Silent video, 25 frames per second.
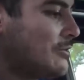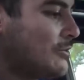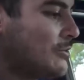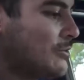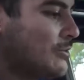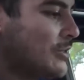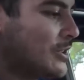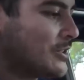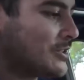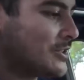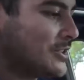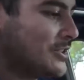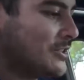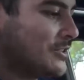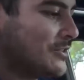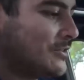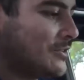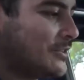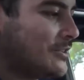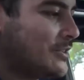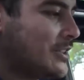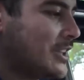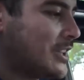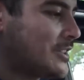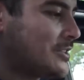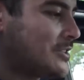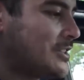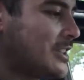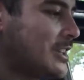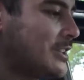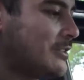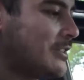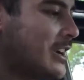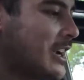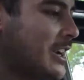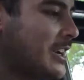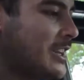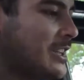whilst you're
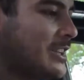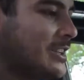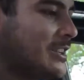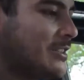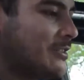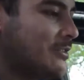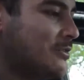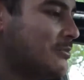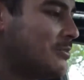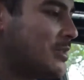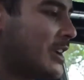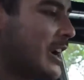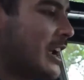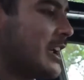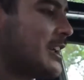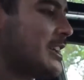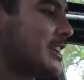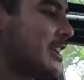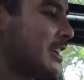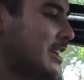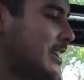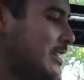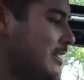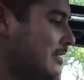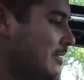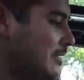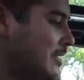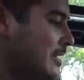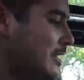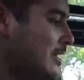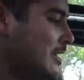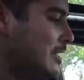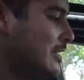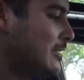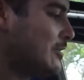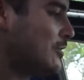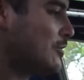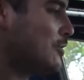accelerating or braking.
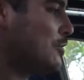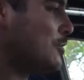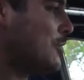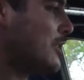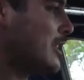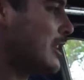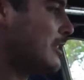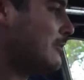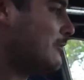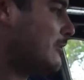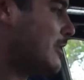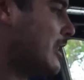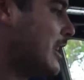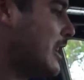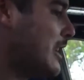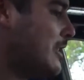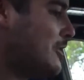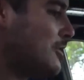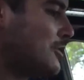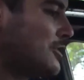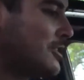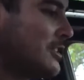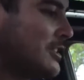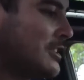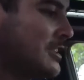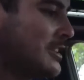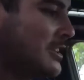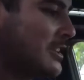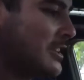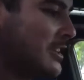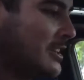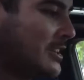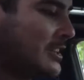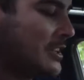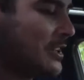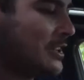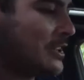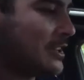It's all within reach.
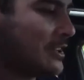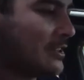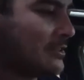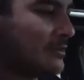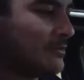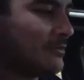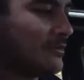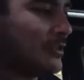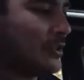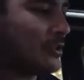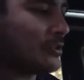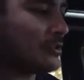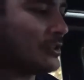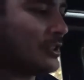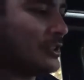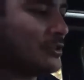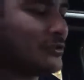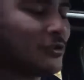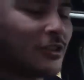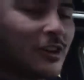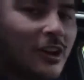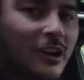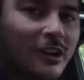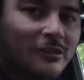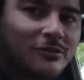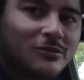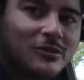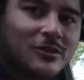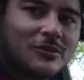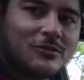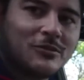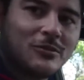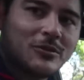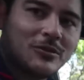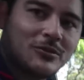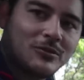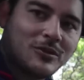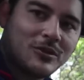You can virtually drive with
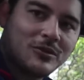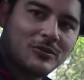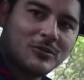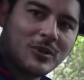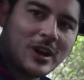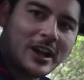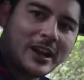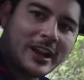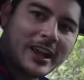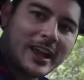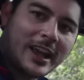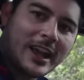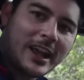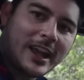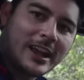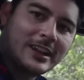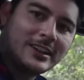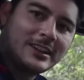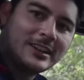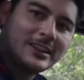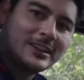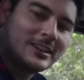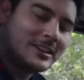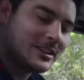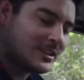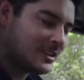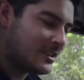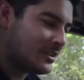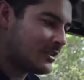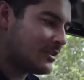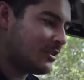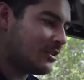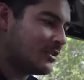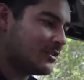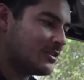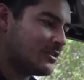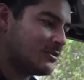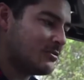one hand
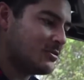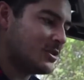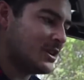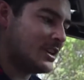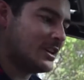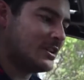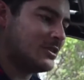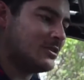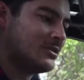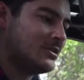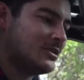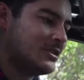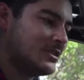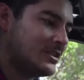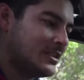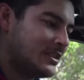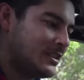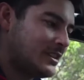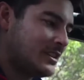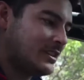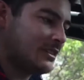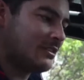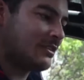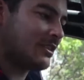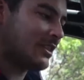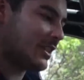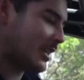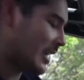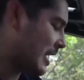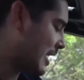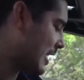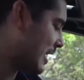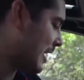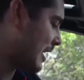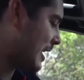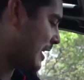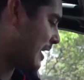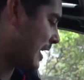on the wheel,
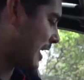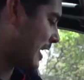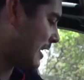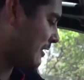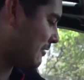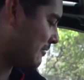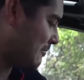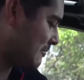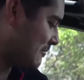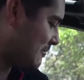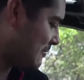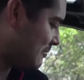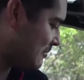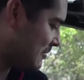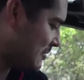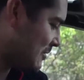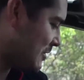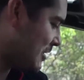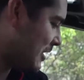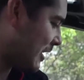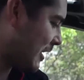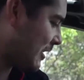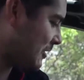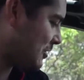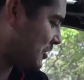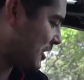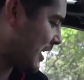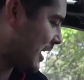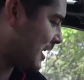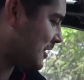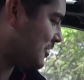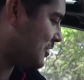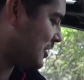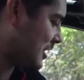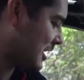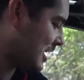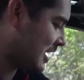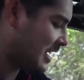and you know,
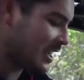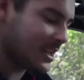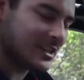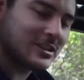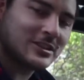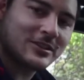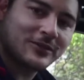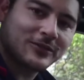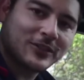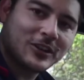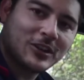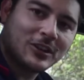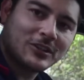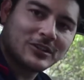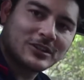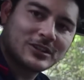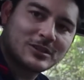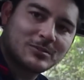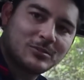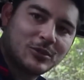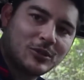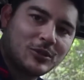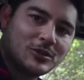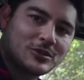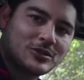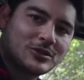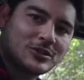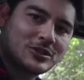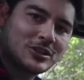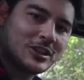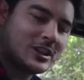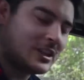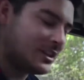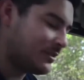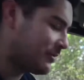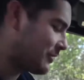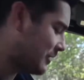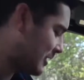change gears if you've got sports
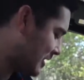shift,